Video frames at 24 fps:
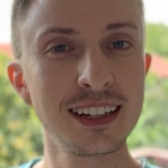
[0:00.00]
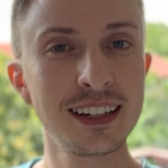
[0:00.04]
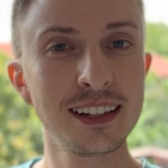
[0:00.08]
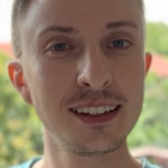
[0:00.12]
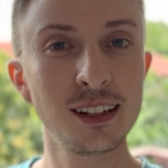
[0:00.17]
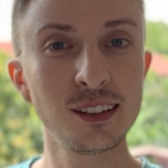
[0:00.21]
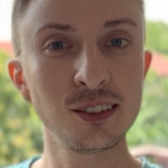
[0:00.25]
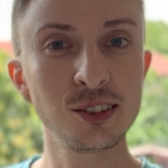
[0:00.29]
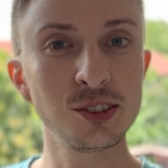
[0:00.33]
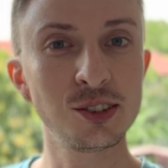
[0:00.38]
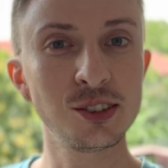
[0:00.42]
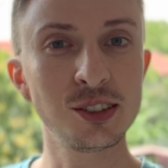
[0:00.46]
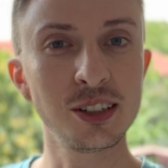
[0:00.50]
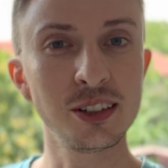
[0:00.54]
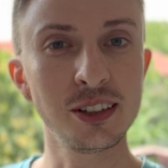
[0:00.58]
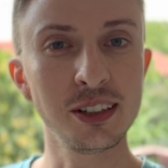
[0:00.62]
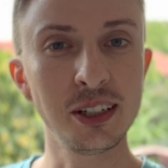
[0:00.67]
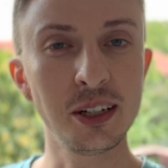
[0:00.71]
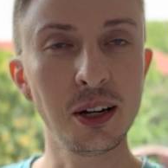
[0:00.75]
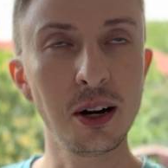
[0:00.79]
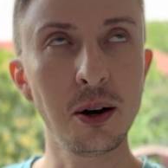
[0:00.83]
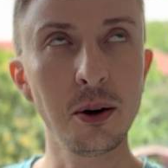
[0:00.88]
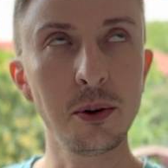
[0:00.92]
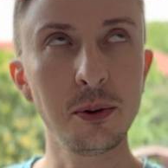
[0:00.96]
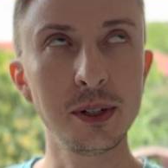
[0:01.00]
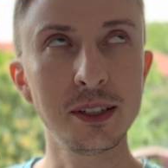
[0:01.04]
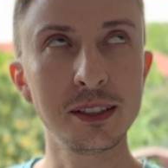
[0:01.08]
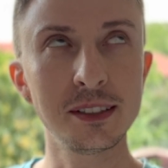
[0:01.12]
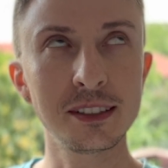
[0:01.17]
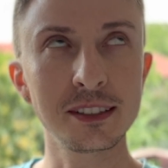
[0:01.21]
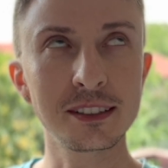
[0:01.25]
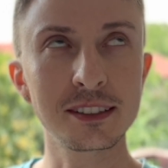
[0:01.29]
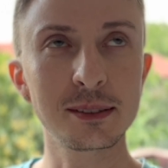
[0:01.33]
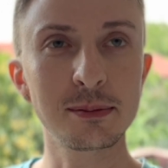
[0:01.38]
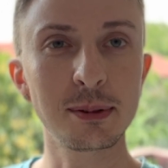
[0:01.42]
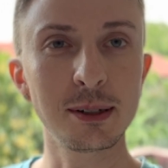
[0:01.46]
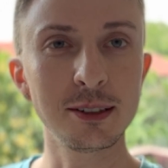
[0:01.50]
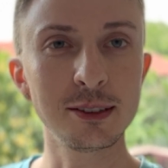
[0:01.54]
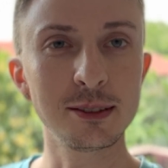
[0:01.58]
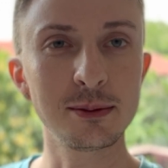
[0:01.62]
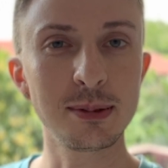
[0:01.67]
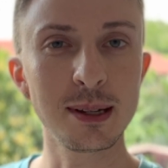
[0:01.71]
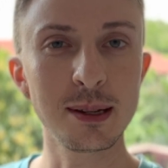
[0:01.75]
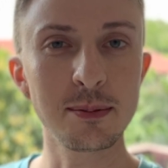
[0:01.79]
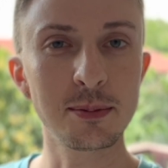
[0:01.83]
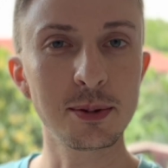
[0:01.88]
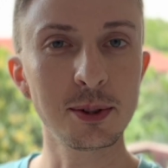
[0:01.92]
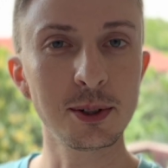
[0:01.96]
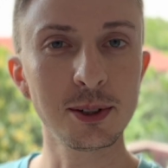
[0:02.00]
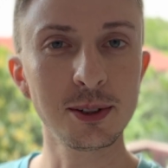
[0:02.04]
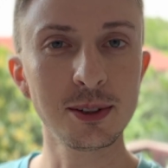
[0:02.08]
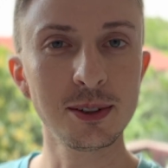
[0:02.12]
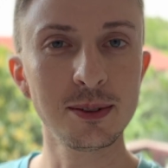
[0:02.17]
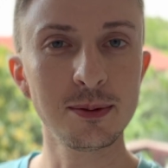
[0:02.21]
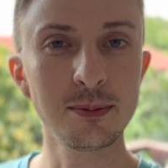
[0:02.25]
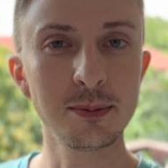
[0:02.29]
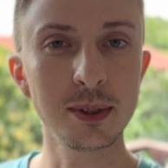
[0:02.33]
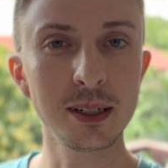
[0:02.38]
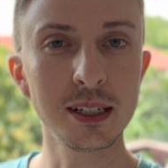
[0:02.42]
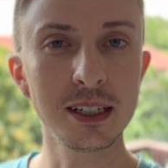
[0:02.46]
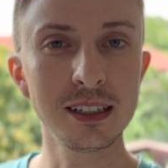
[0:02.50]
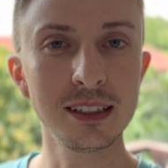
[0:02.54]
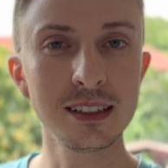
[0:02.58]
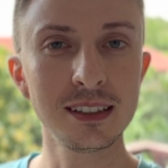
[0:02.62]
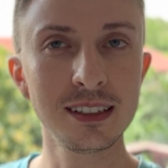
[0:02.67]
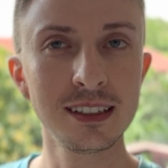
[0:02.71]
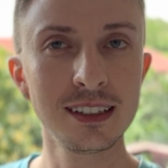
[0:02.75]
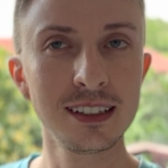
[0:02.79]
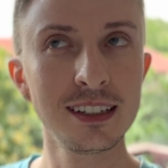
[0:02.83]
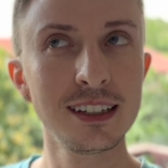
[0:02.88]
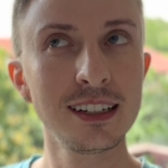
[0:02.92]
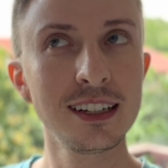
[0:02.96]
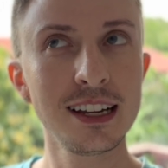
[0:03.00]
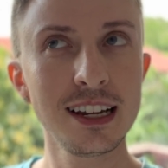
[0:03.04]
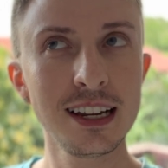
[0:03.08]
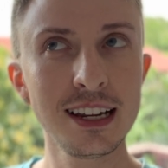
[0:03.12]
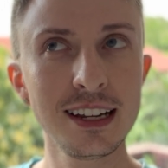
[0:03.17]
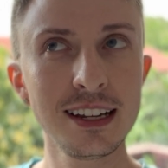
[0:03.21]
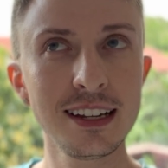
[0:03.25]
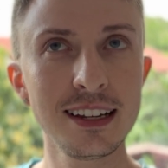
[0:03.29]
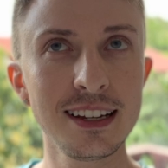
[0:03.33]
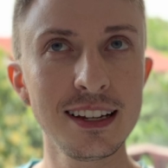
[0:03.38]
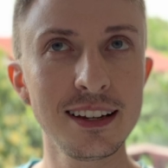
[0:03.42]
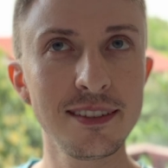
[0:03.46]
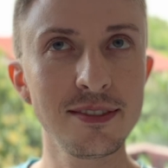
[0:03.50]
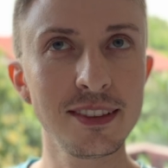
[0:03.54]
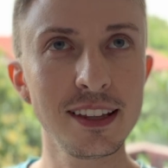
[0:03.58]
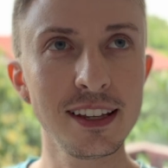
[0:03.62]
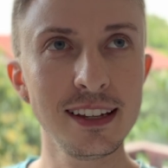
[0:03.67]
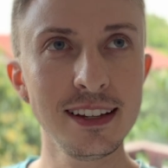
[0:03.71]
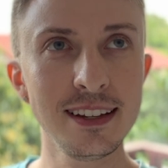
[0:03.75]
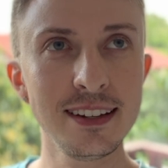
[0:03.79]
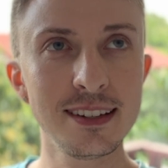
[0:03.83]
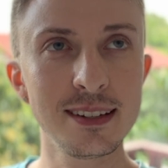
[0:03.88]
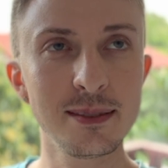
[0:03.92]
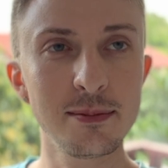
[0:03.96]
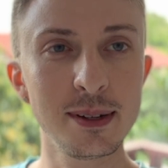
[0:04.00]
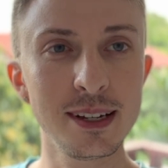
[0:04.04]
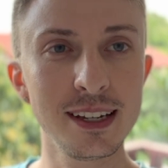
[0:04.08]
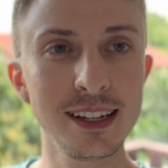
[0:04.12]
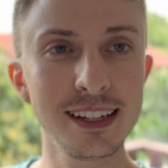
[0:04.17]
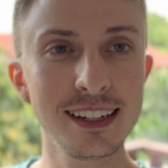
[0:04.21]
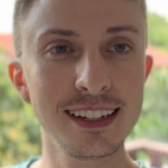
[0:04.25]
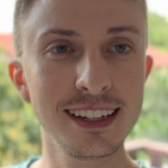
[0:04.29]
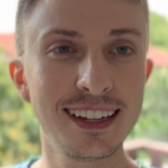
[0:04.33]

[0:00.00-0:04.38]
necessarily always expose people, but if they need to be,